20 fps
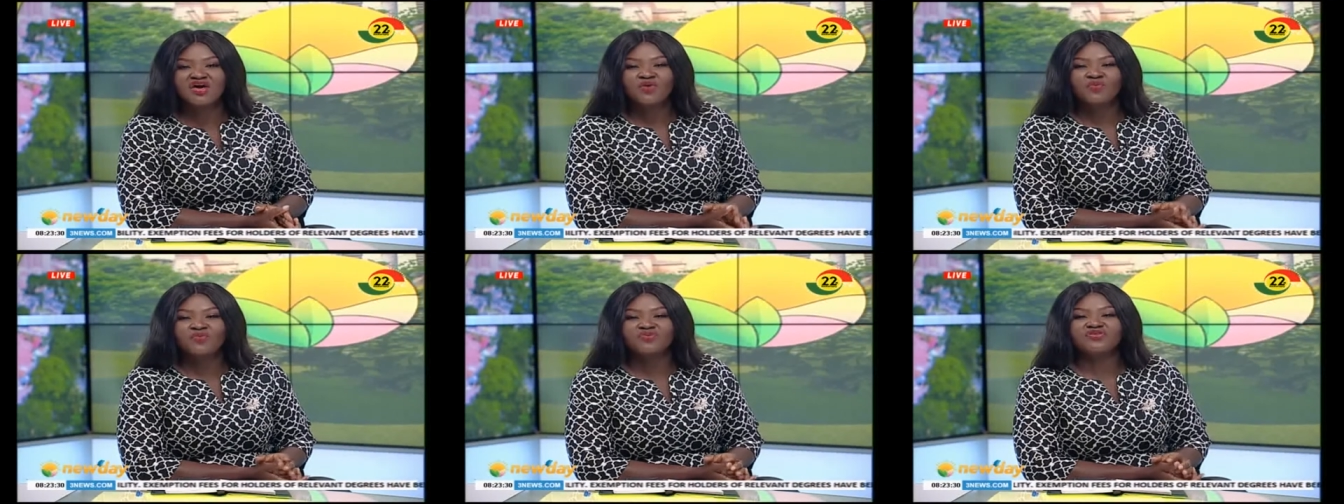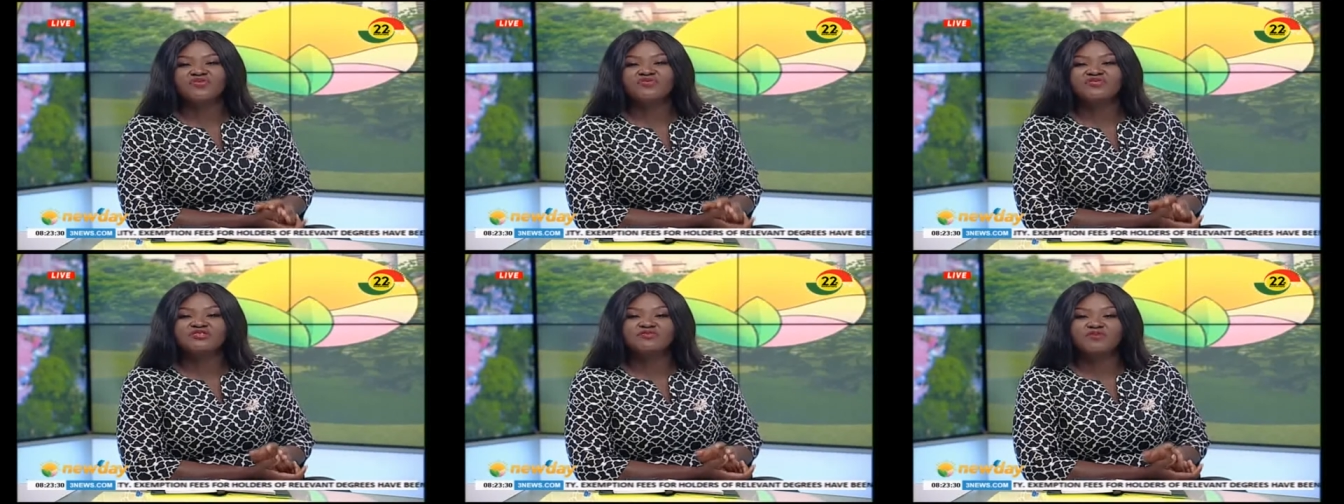with
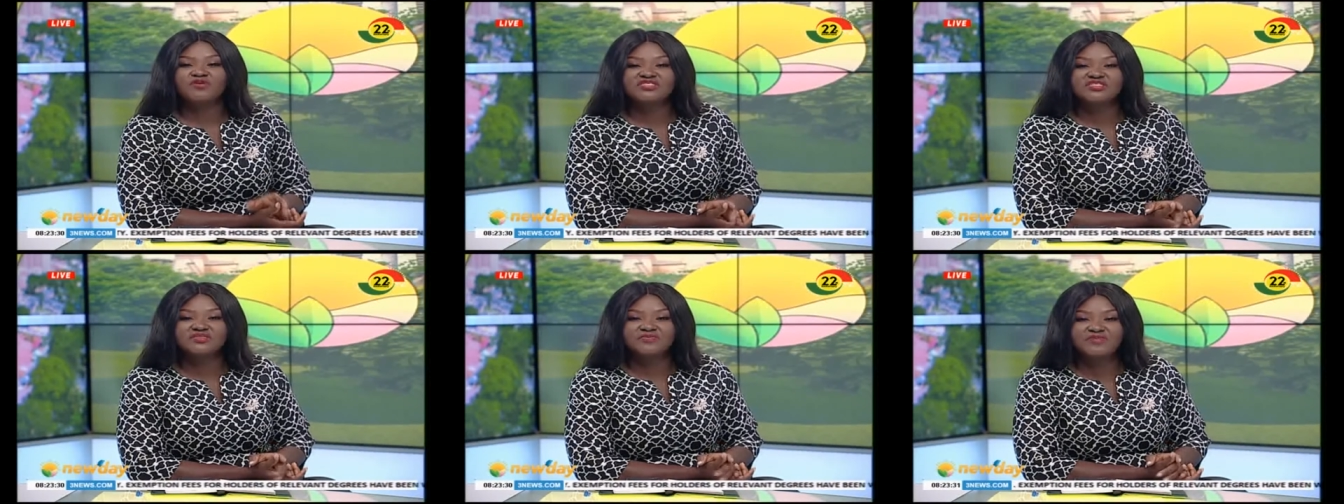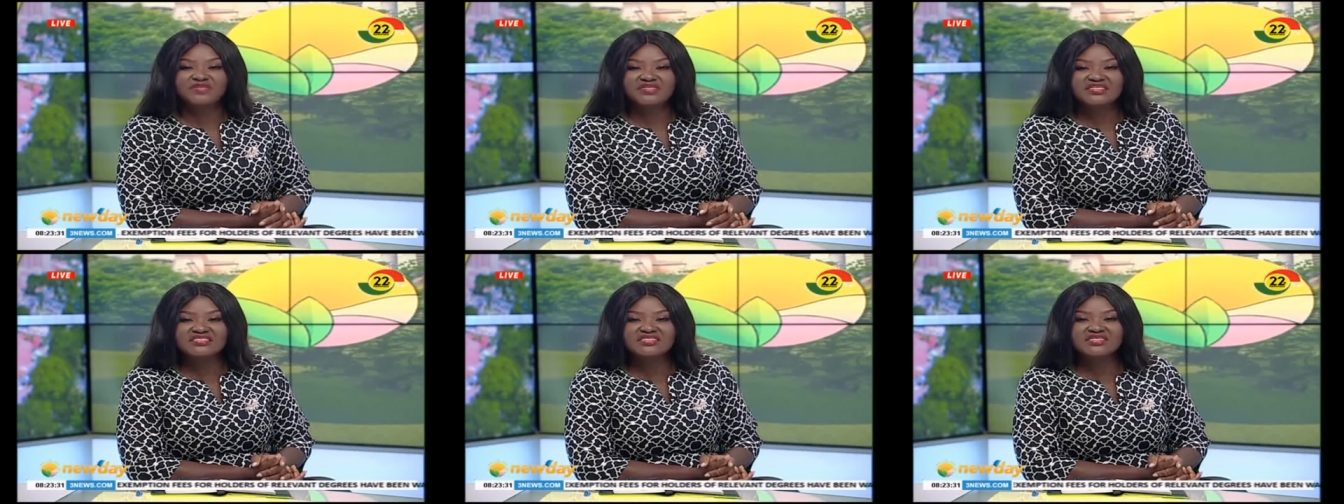the
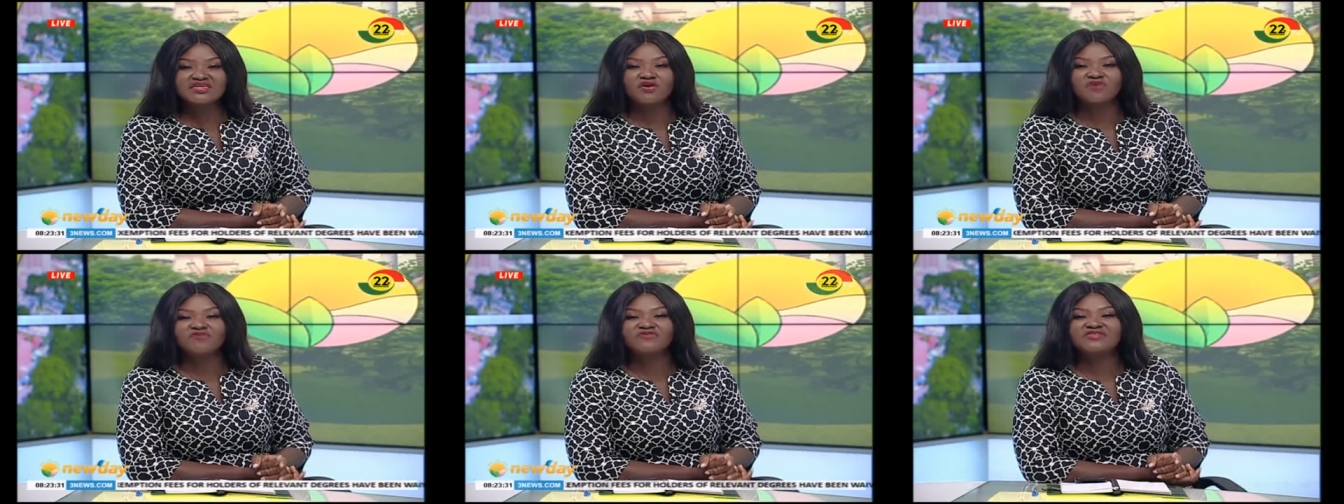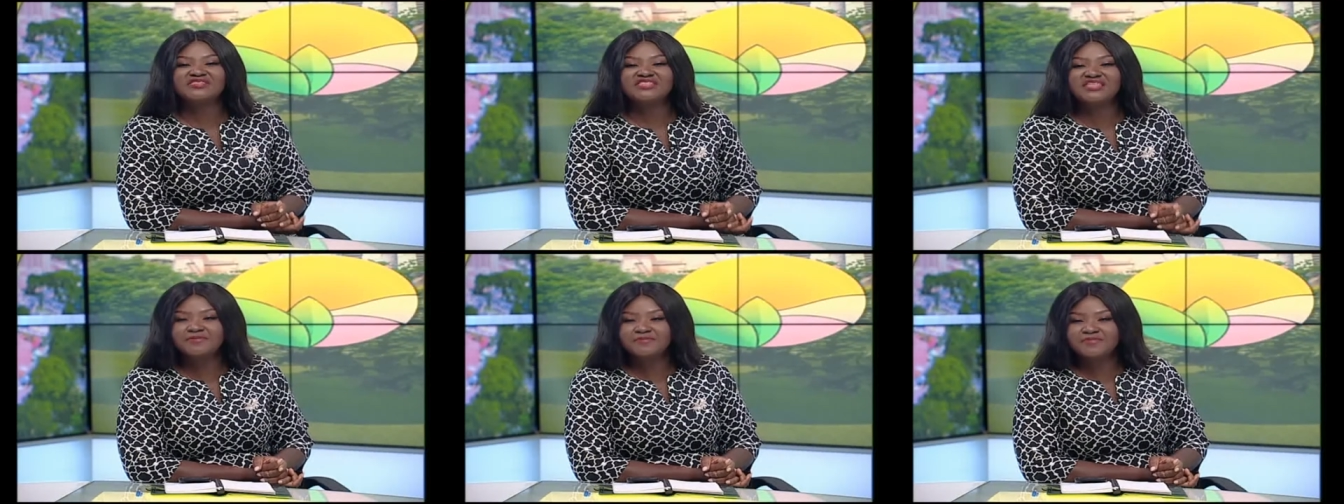responsibility
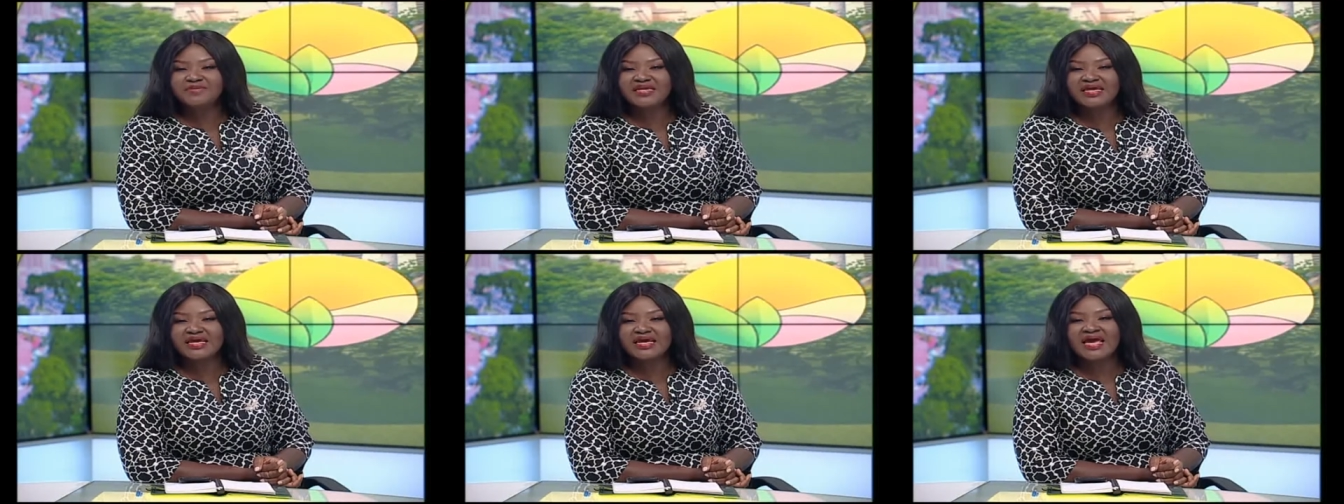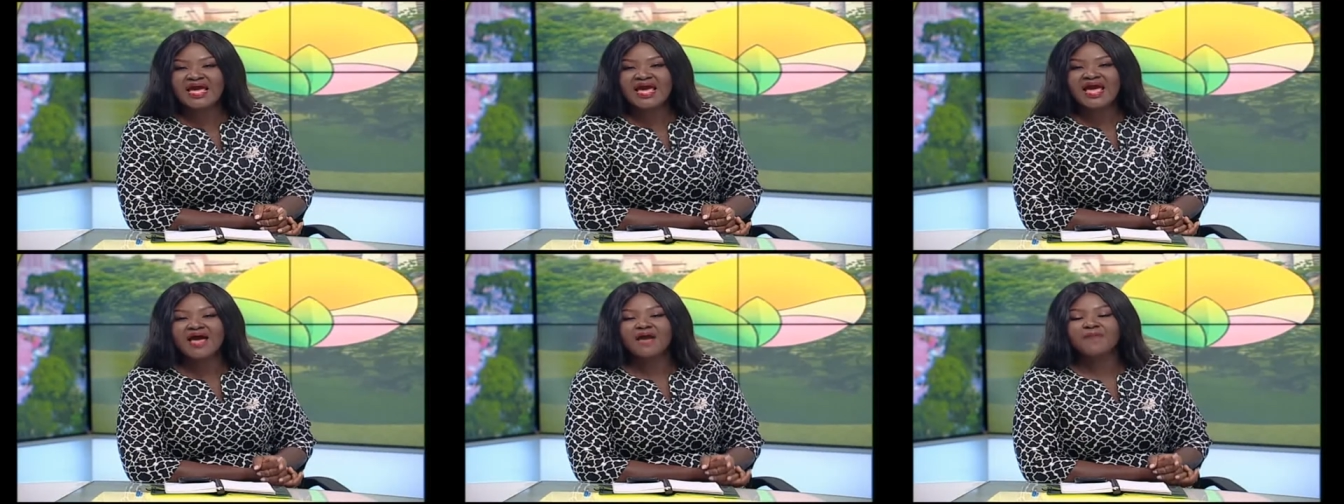of deepening
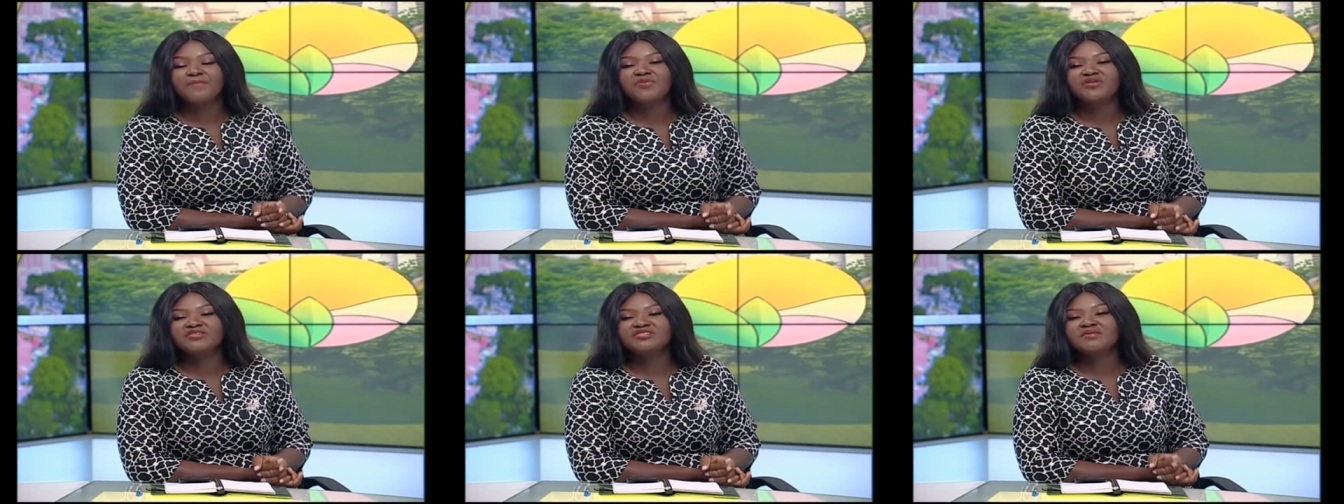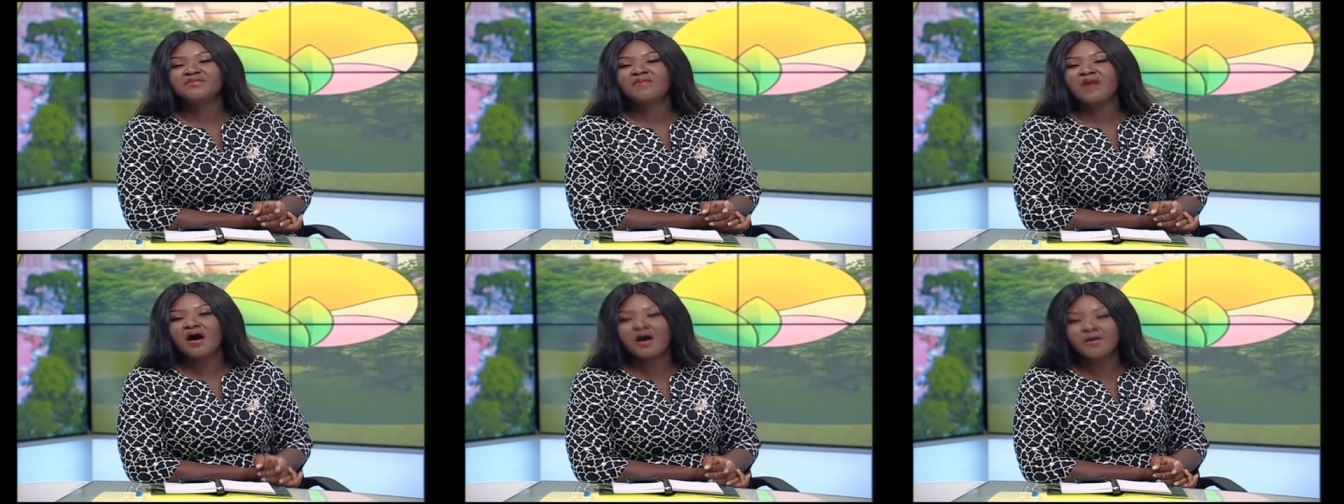a
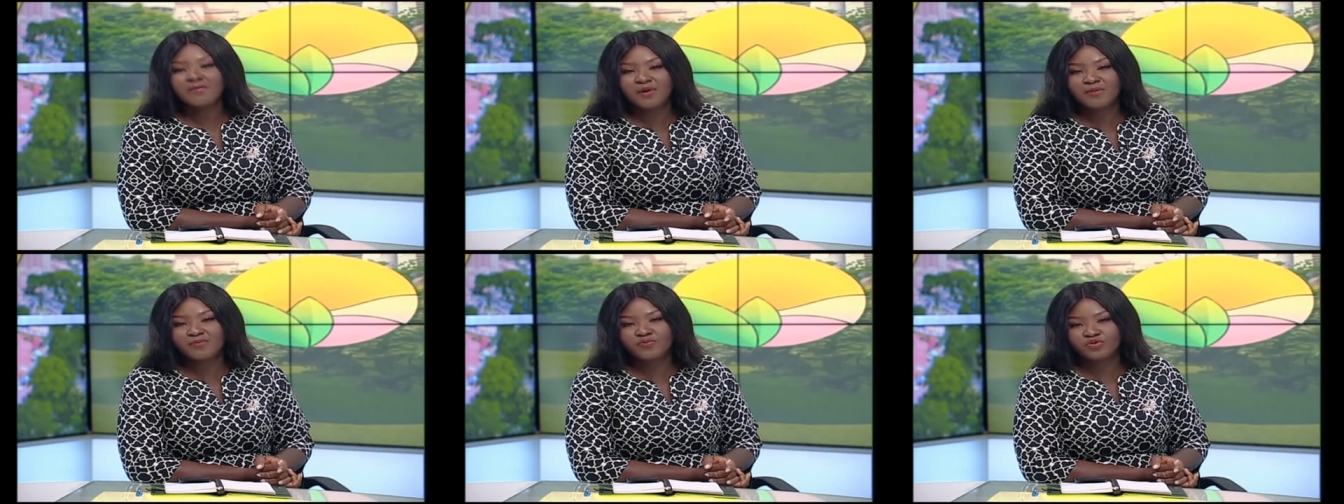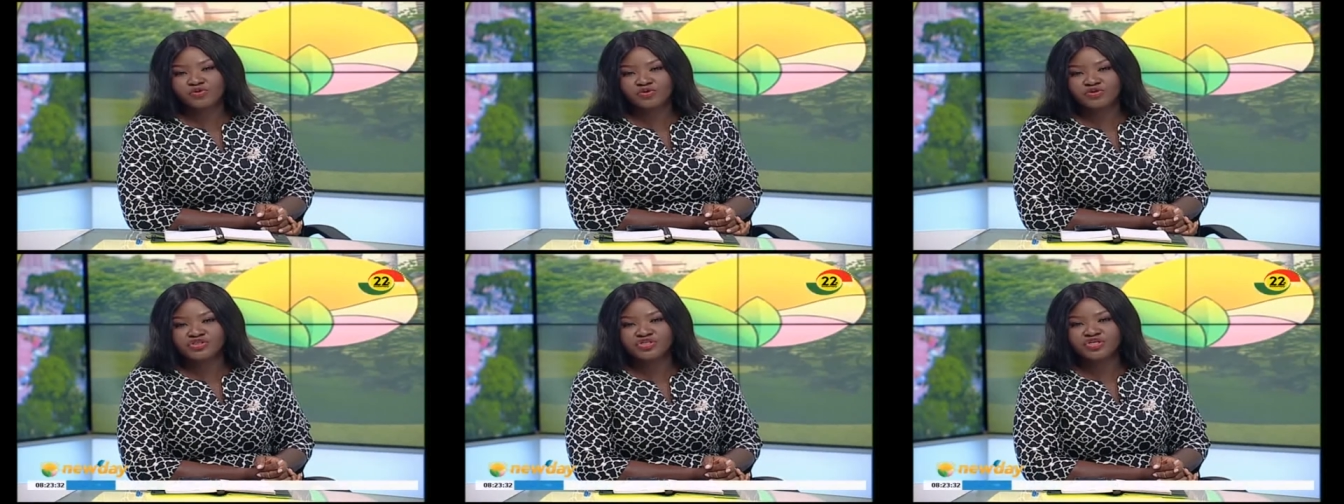bottom-up
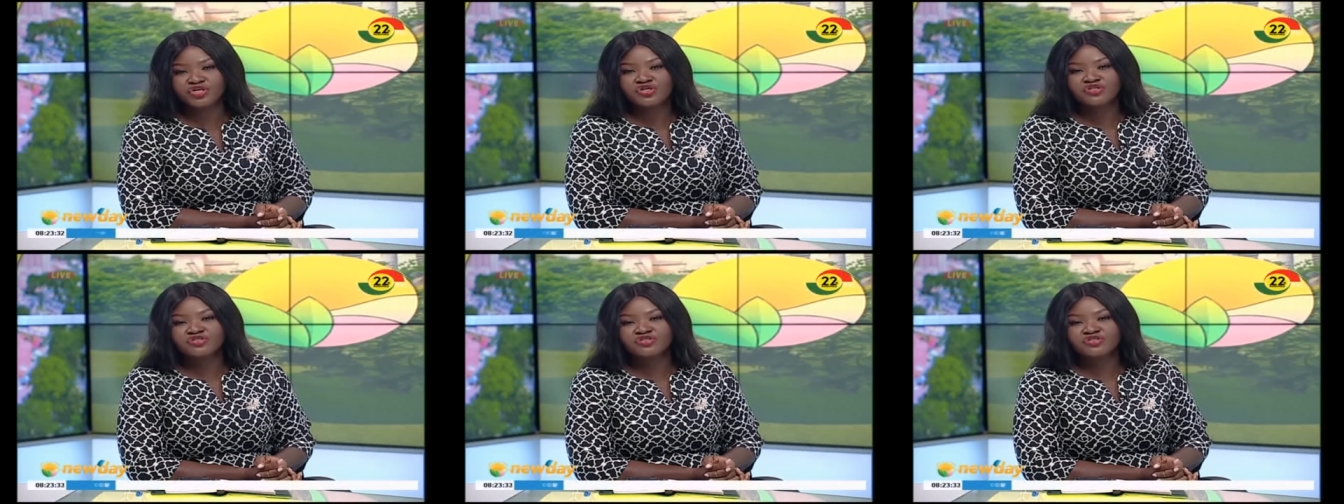approach